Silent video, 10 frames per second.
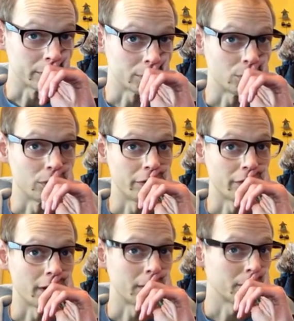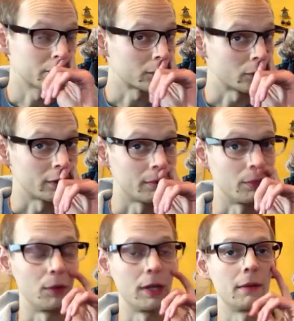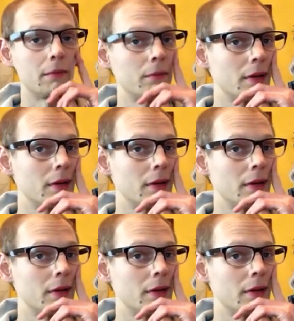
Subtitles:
school of thought, going to Moody,